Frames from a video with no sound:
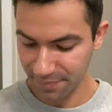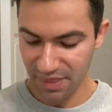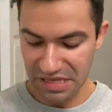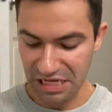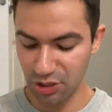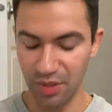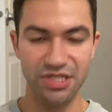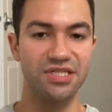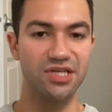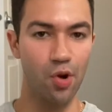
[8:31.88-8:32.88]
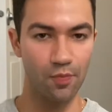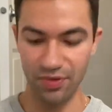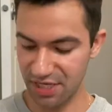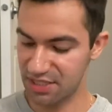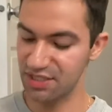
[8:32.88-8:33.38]
So this is the
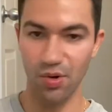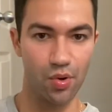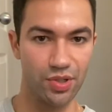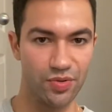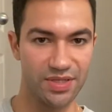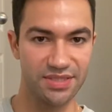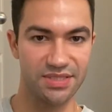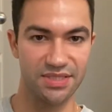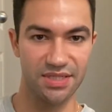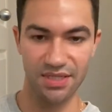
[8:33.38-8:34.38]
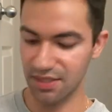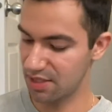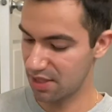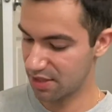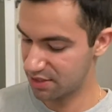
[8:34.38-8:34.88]
oblique Dior. You can see
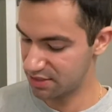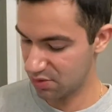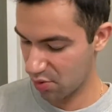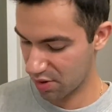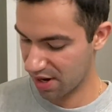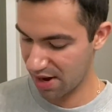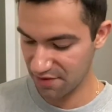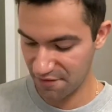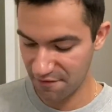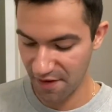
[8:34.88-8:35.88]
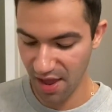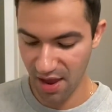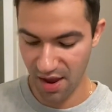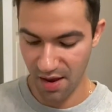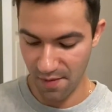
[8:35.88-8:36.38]
the Dior kind of
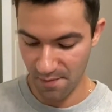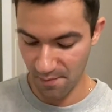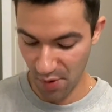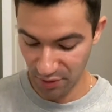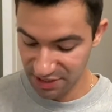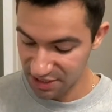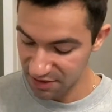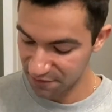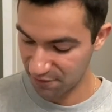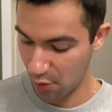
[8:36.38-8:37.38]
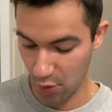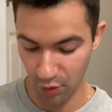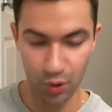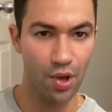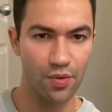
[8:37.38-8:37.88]
motif or
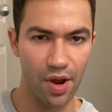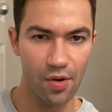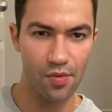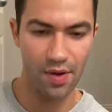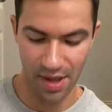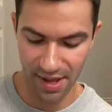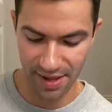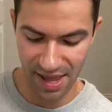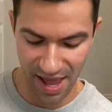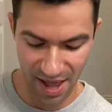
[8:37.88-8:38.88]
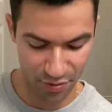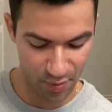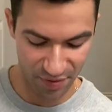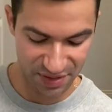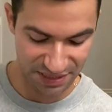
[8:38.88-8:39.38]
logo
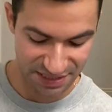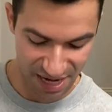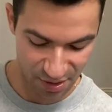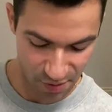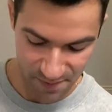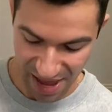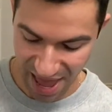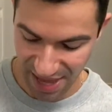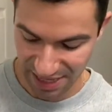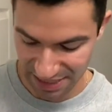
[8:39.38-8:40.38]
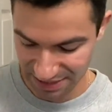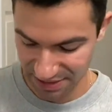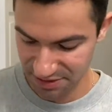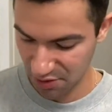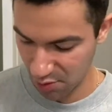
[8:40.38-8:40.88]
throughout the entire bag.
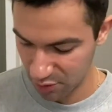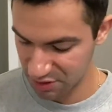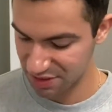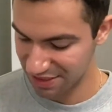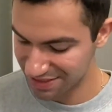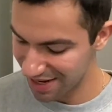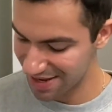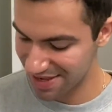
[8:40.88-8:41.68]
It's not a